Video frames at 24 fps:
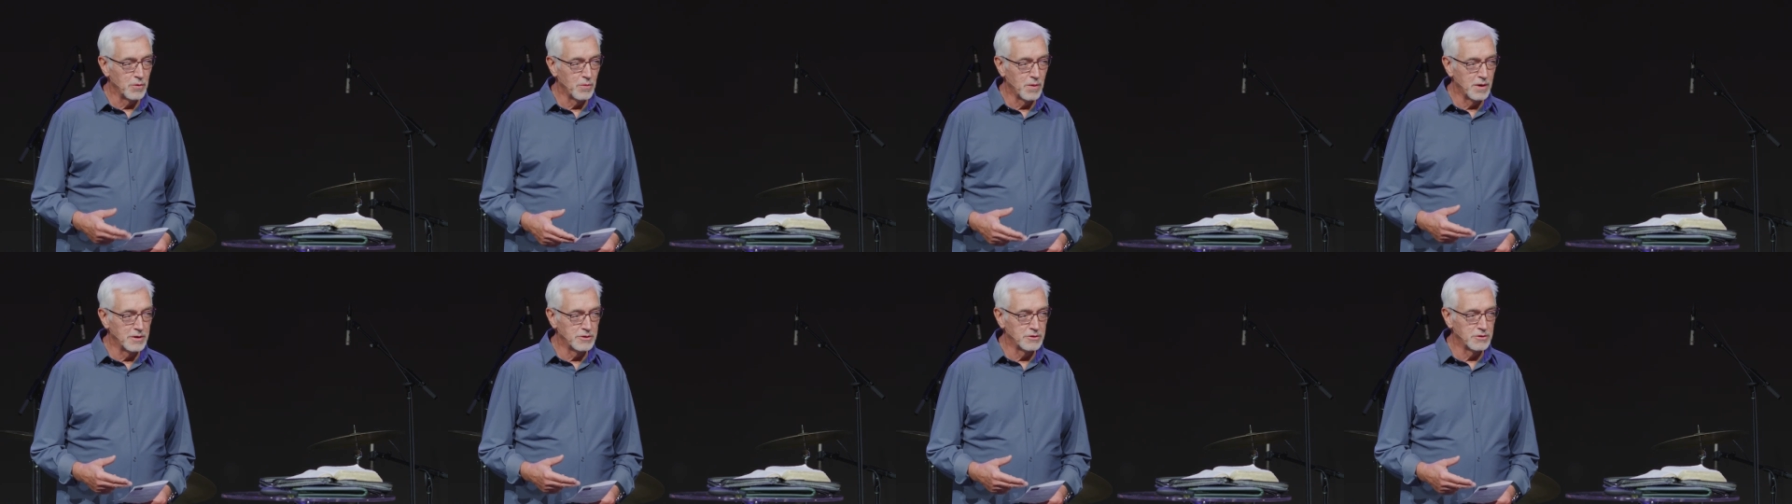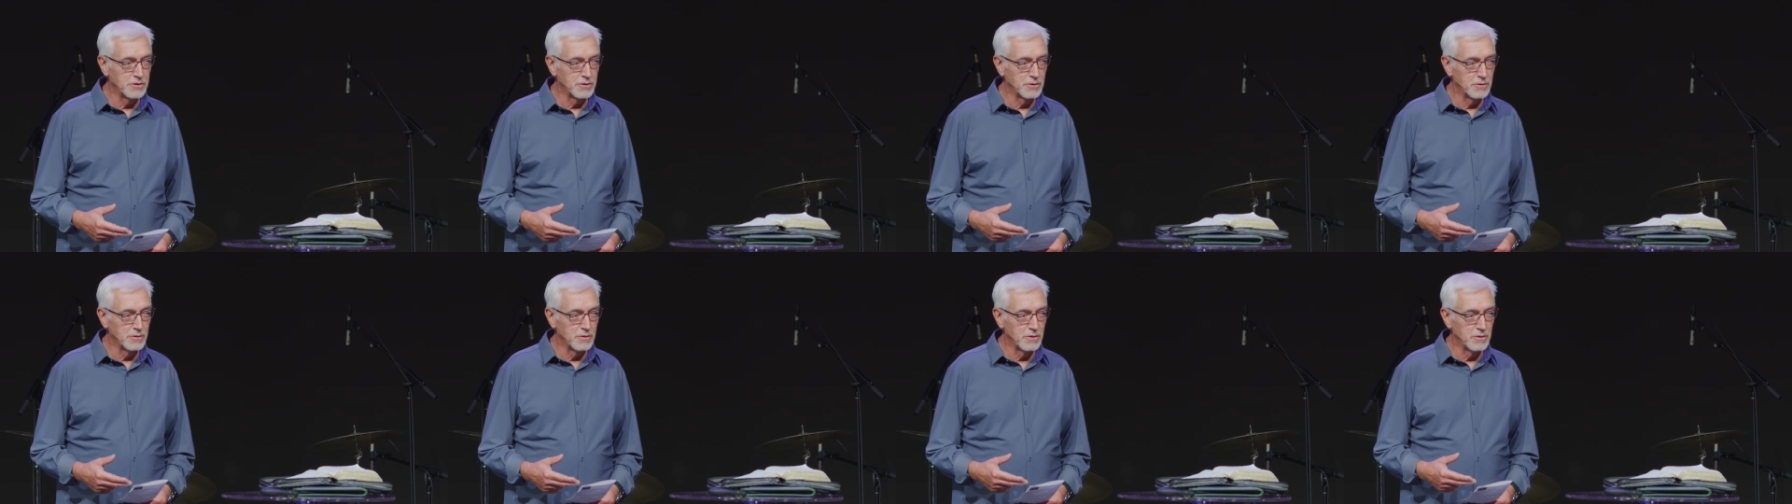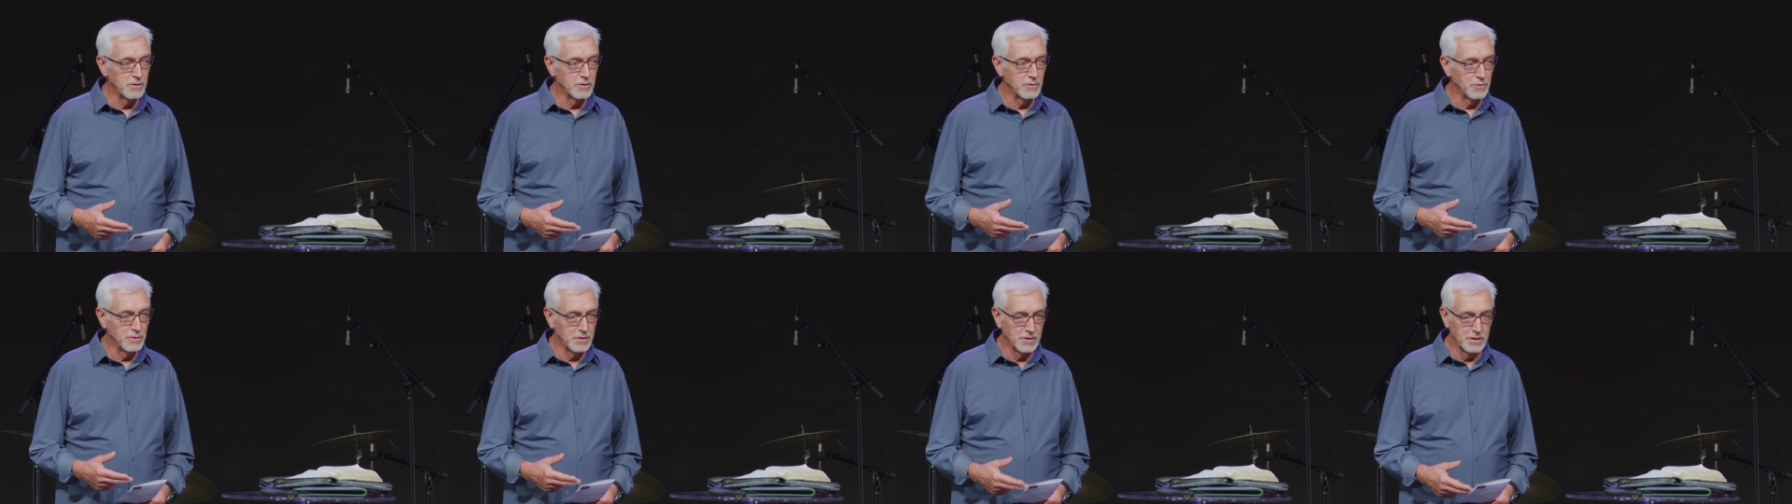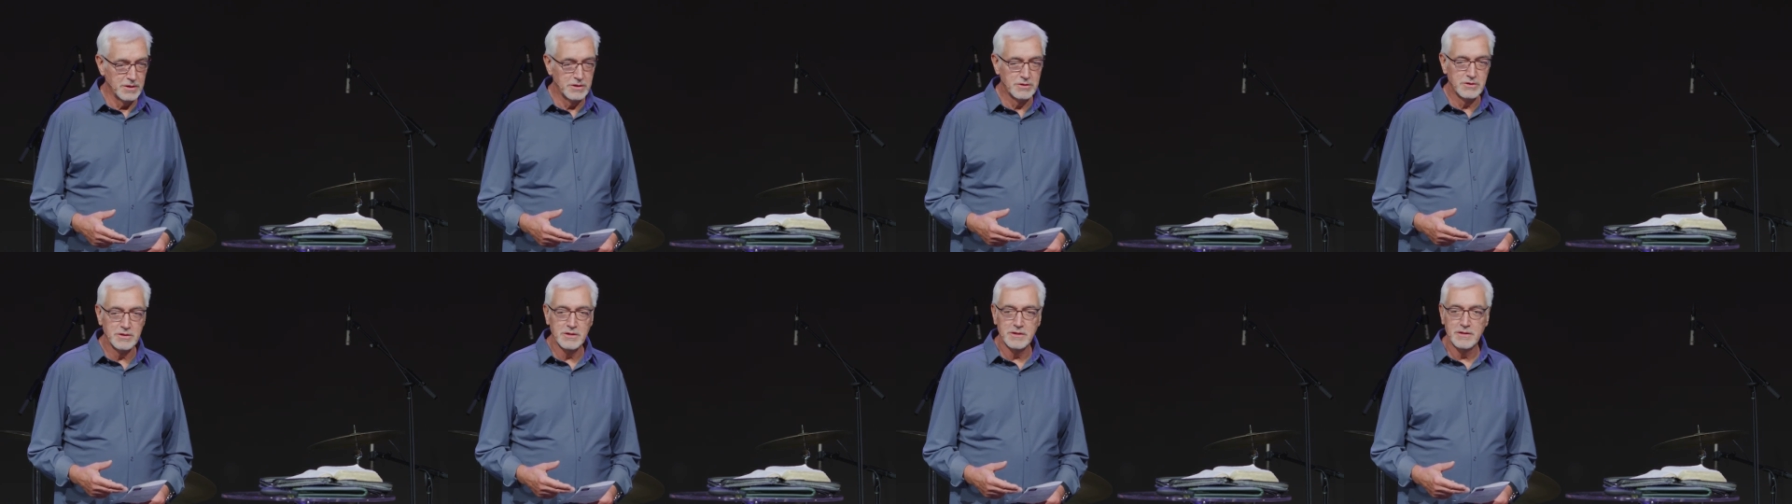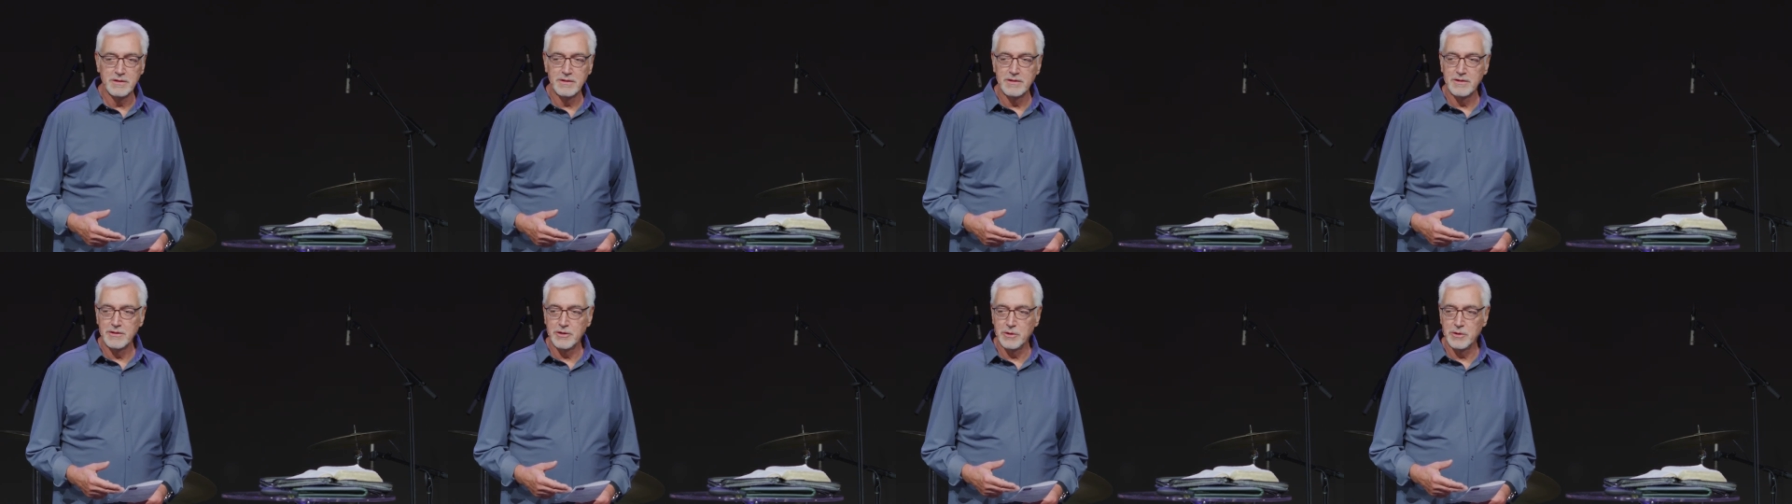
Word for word: want your religion,